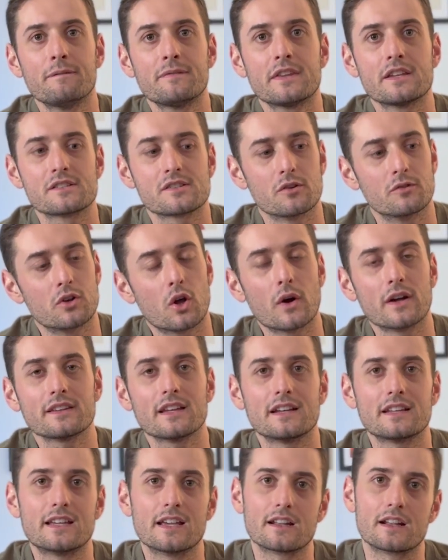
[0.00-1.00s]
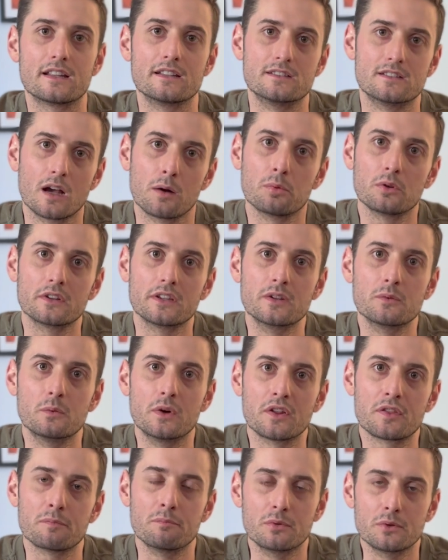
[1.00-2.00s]
So knowing that he had a double E
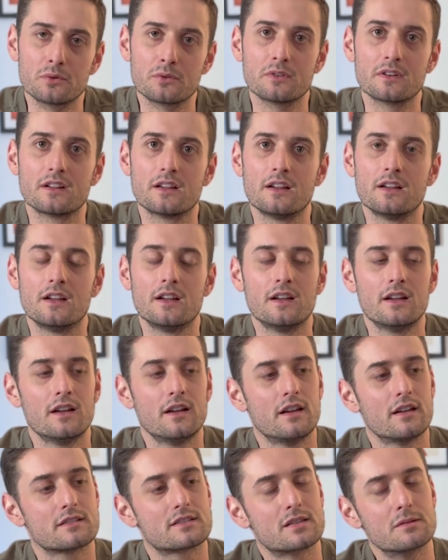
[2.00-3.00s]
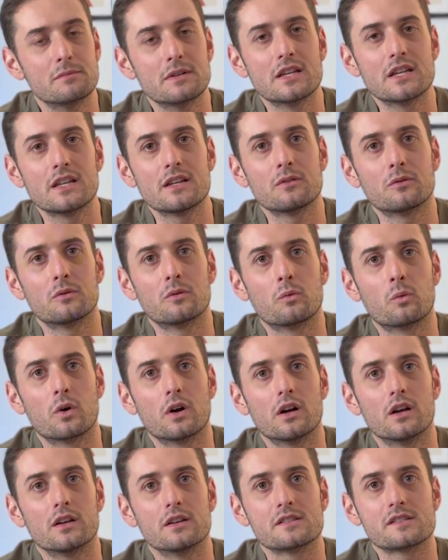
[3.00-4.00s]
width boot, to me
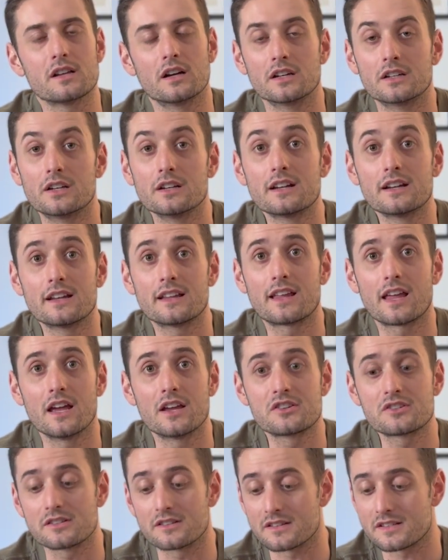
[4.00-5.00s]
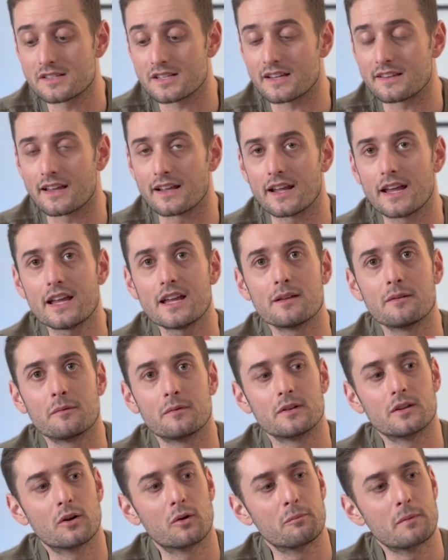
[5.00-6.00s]
was a good indication to say that, hey,
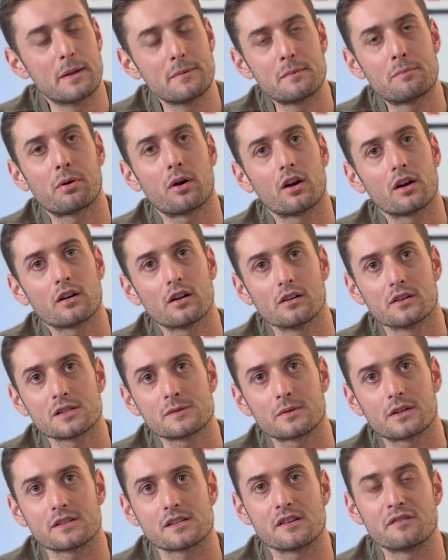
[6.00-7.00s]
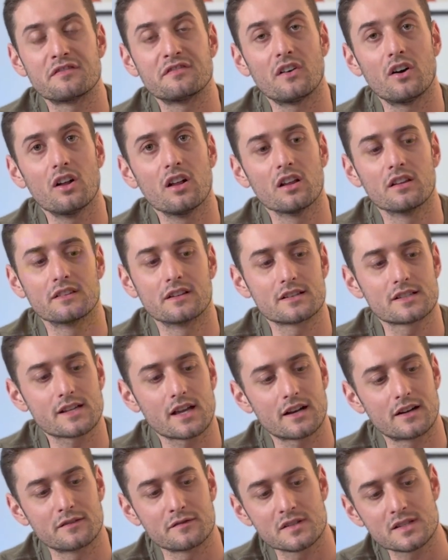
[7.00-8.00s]
maybe Parkhurst, because they fall in this
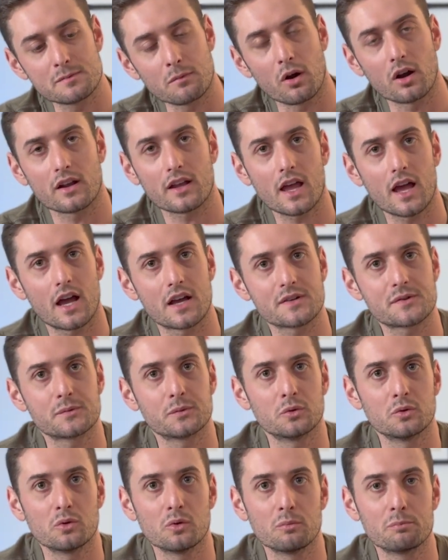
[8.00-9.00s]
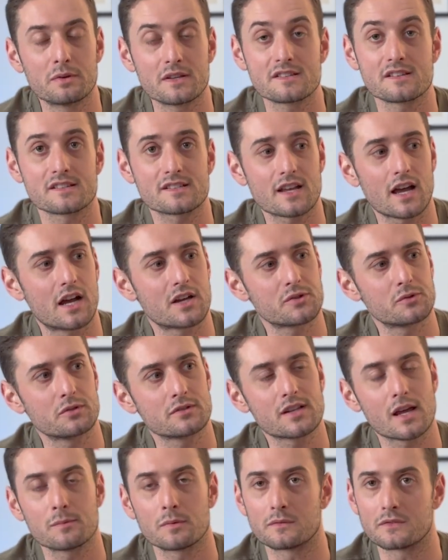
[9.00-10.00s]
kind of smart casual, business casual
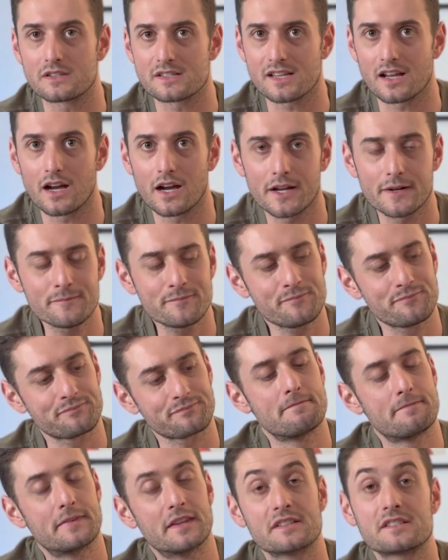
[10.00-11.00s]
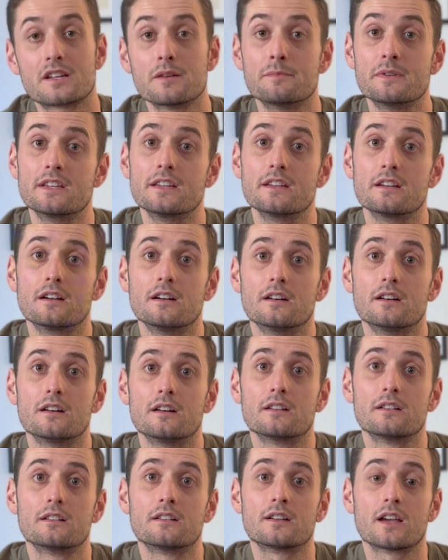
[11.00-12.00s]
type of design, this could be
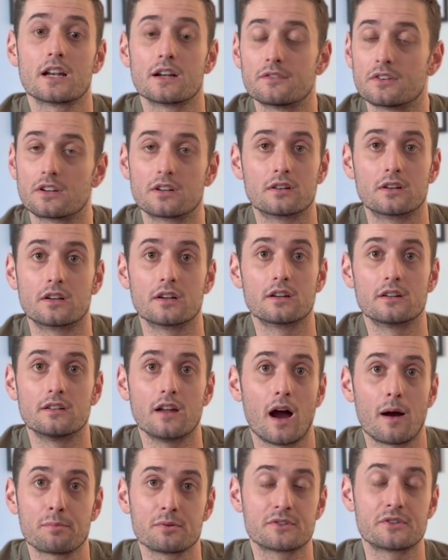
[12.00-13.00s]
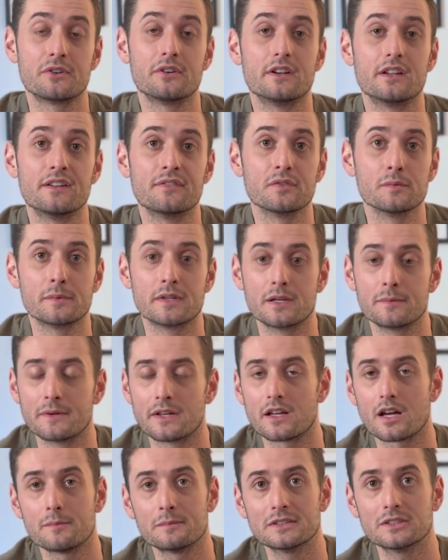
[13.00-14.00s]
kind of a good opportunity for me to
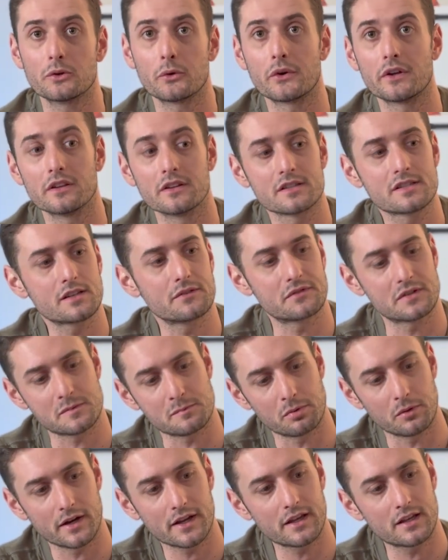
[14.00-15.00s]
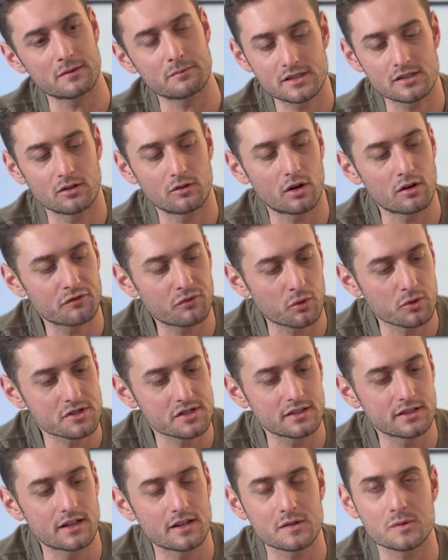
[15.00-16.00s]
become a loyalist of this brand. So
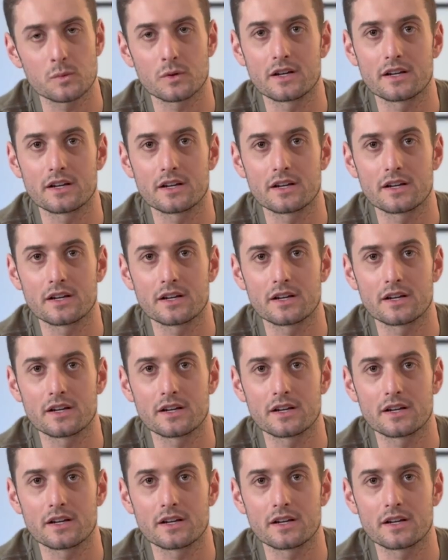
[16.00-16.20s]
unfortunately, it is what